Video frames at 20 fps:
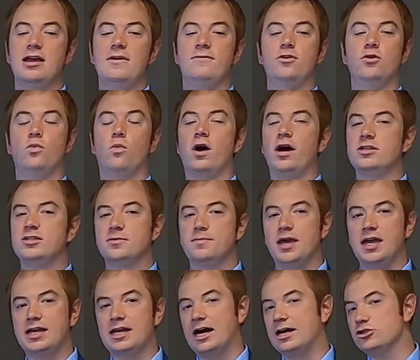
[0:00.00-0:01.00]
If you want to
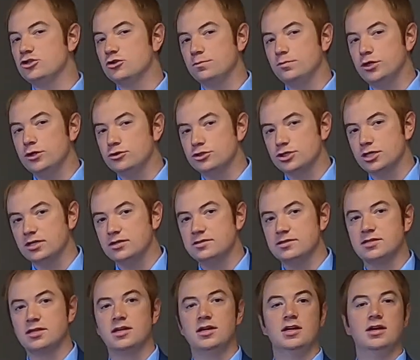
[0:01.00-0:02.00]
make
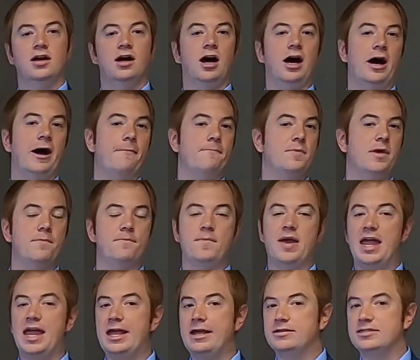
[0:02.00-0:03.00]
contributions, it
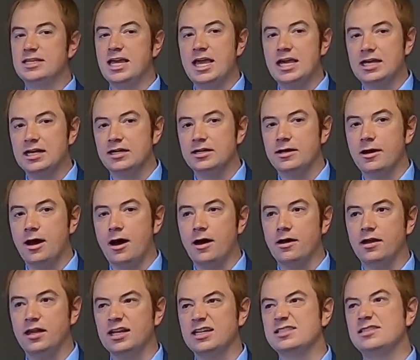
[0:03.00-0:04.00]
may take
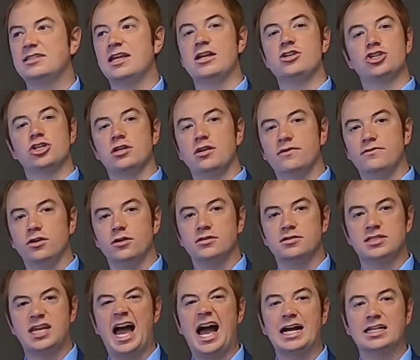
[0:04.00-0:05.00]
an extension of your
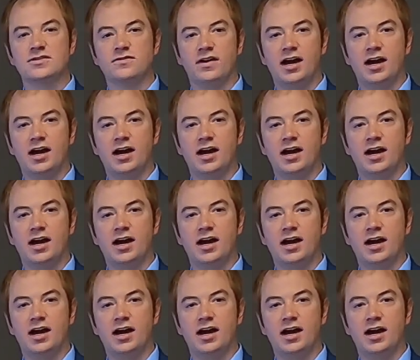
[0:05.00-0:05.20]
tax